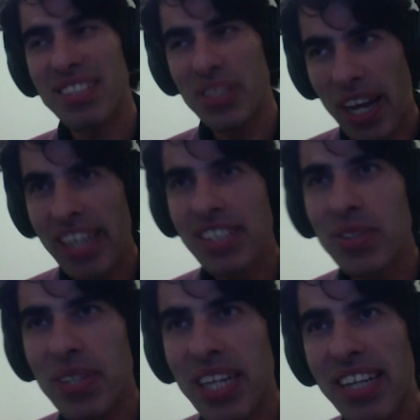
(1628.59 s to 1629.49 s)
trying
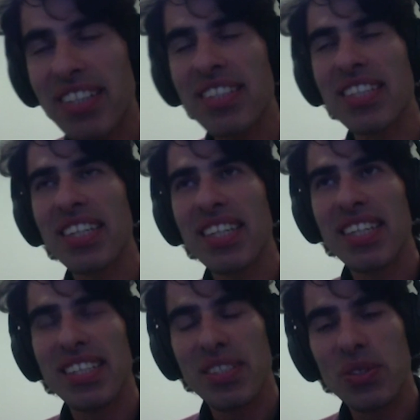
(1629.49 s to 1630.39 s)
to get
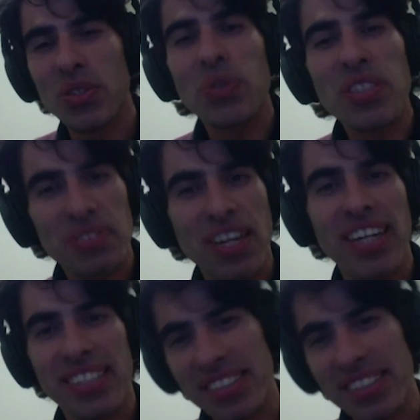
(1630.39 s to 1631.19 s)
to unify